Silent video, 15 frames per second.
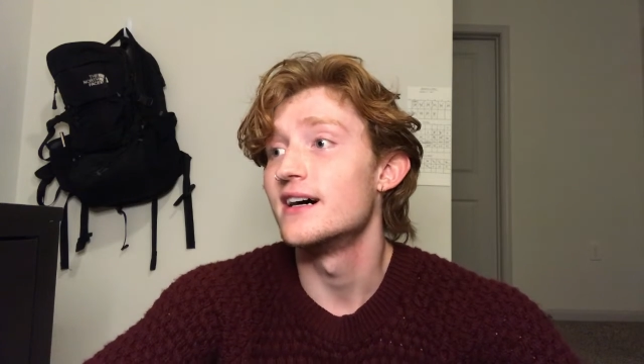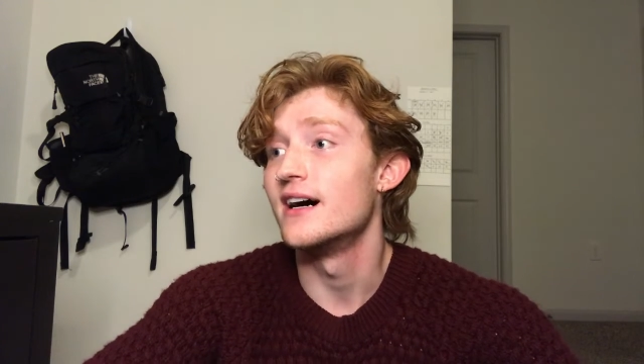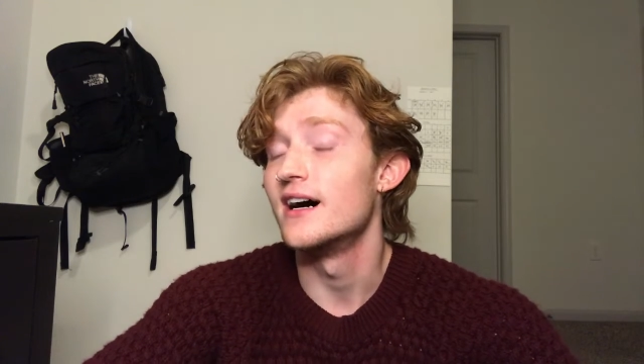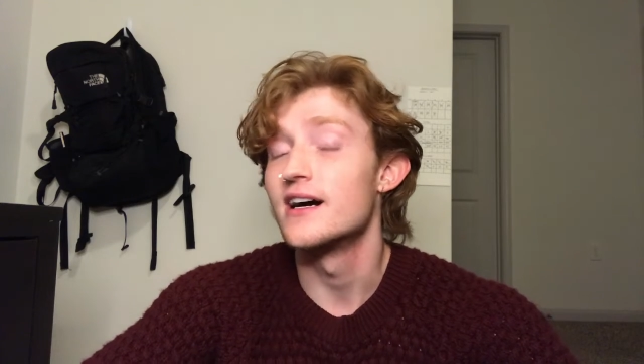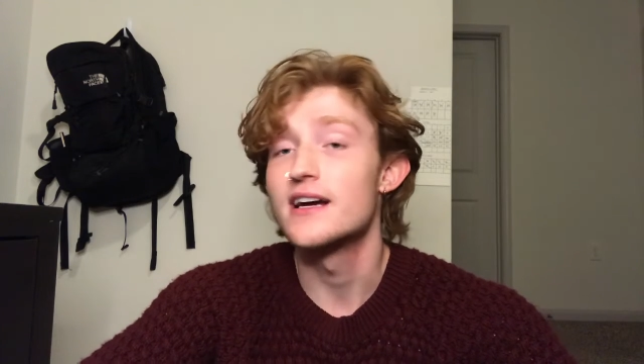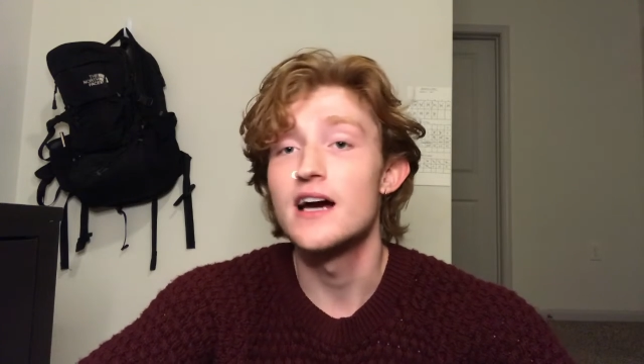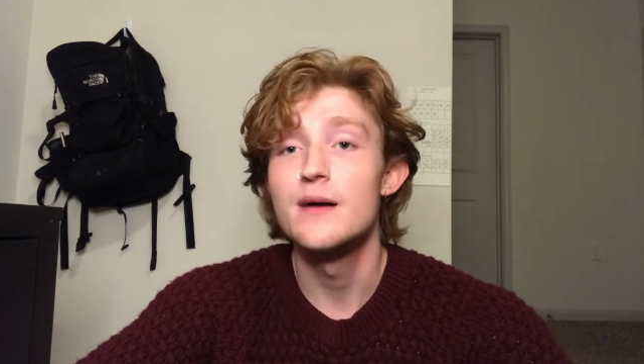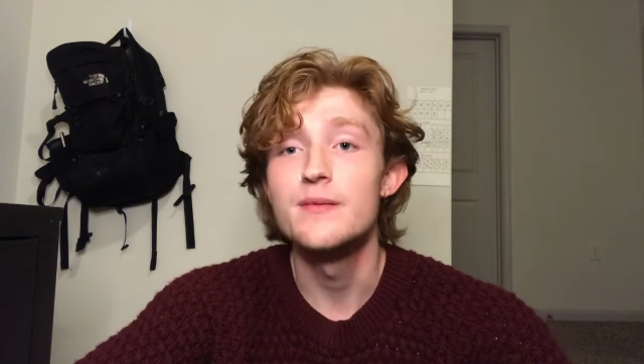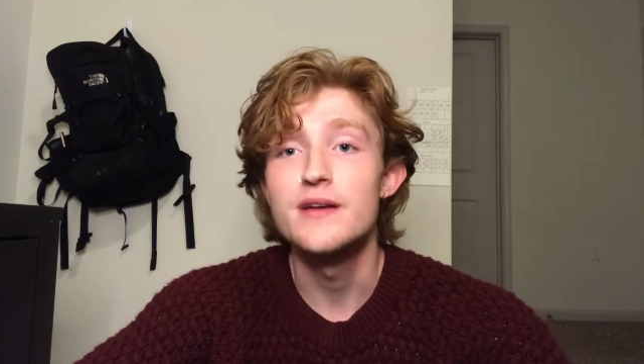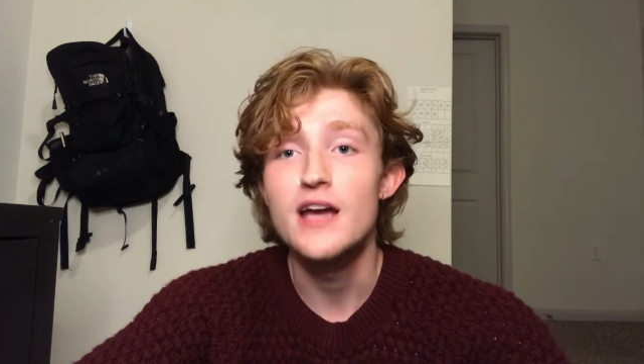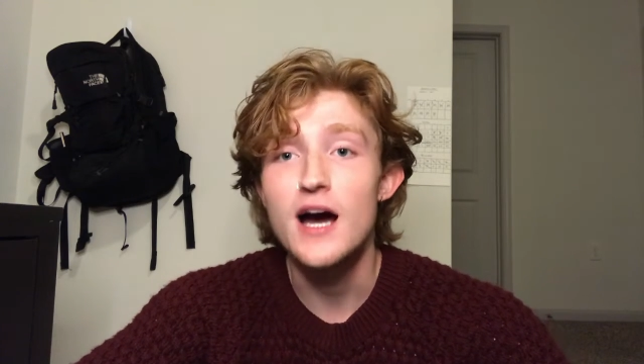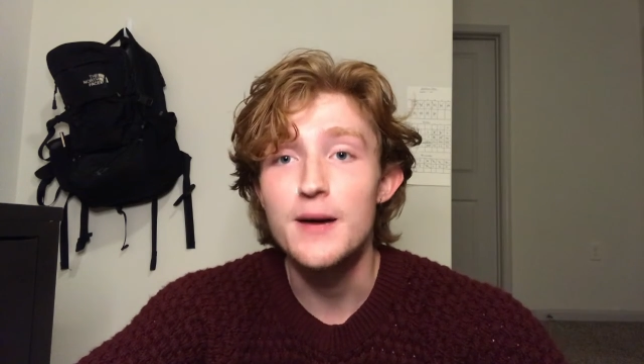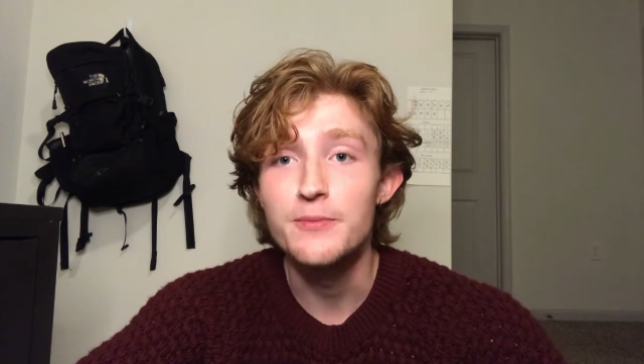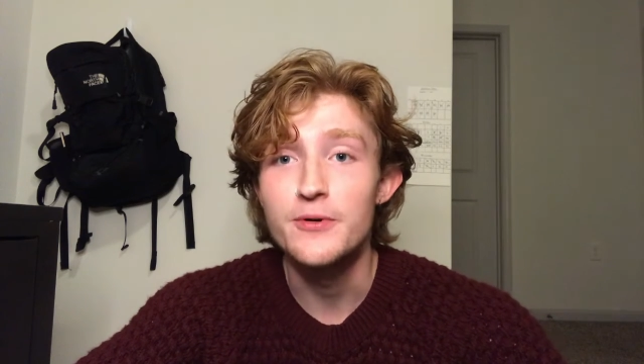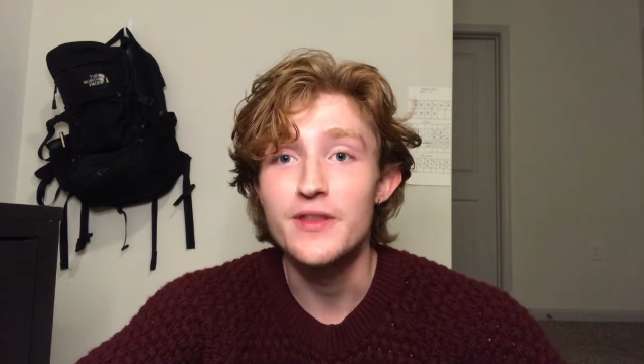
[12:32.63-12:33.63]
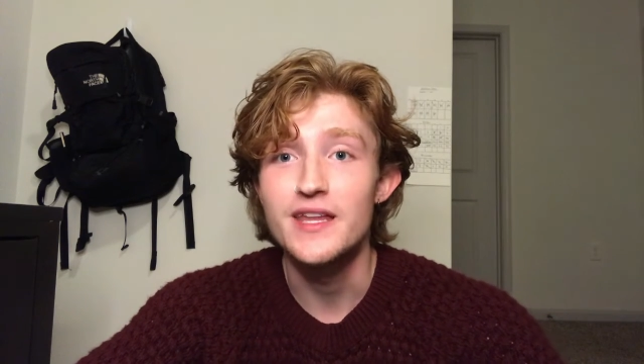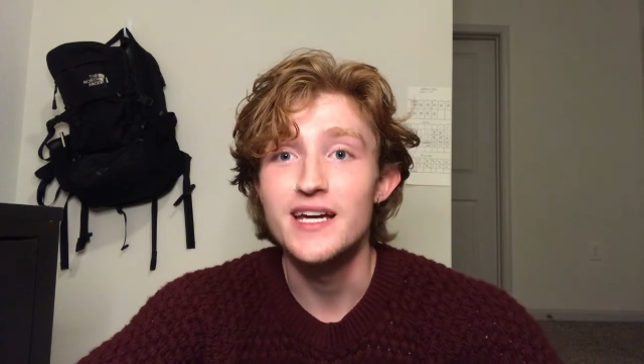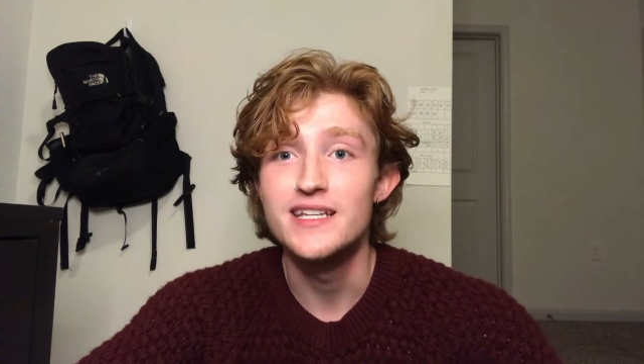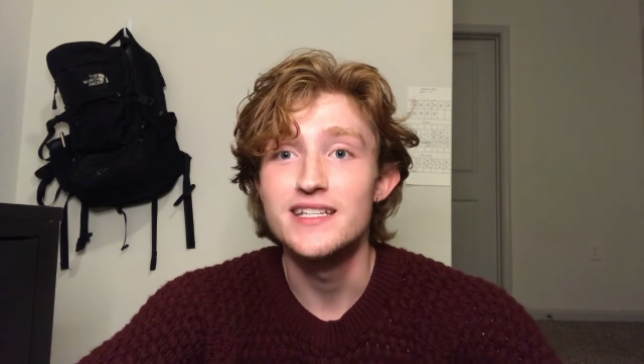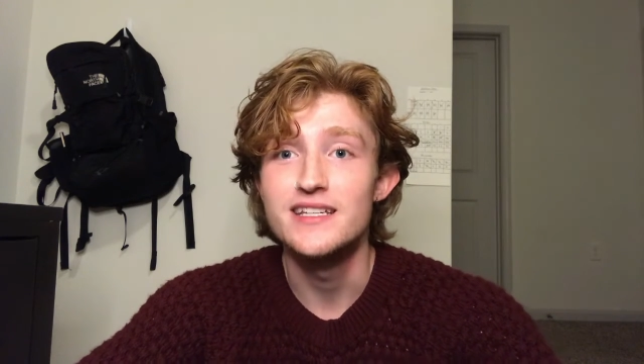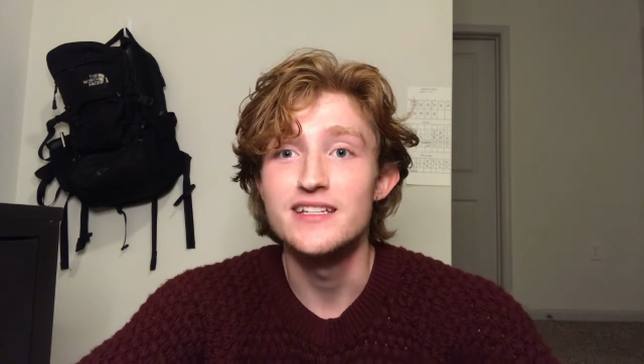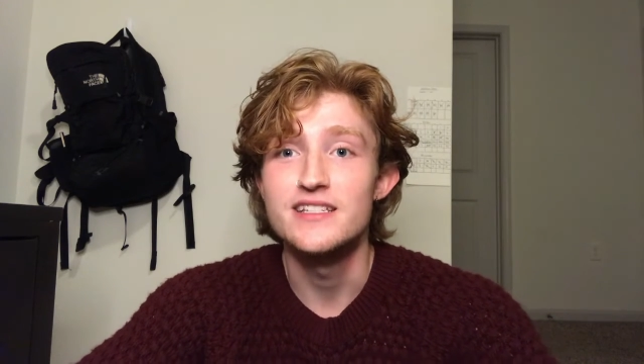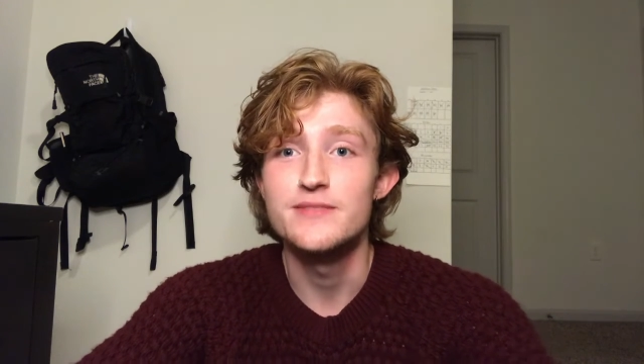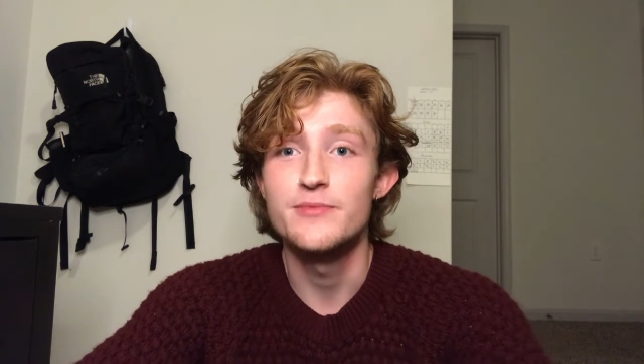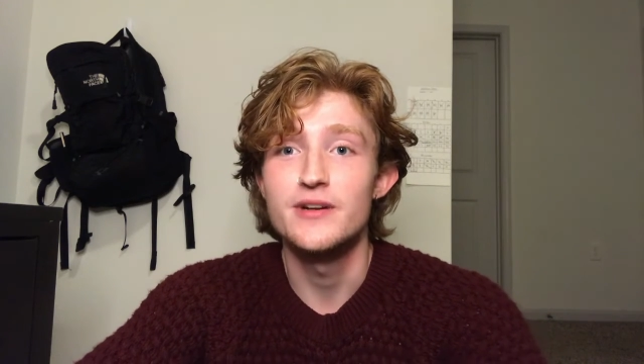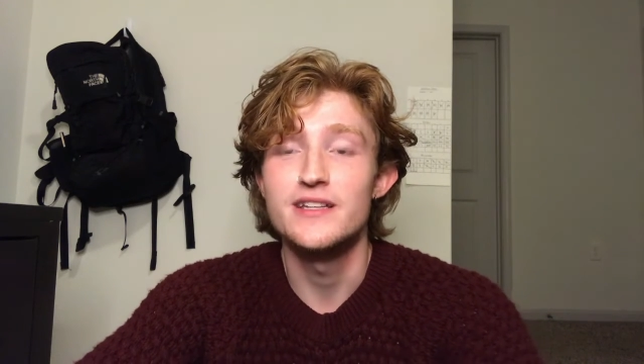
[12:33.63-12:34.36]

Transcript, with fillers: uh, coming up with ideas,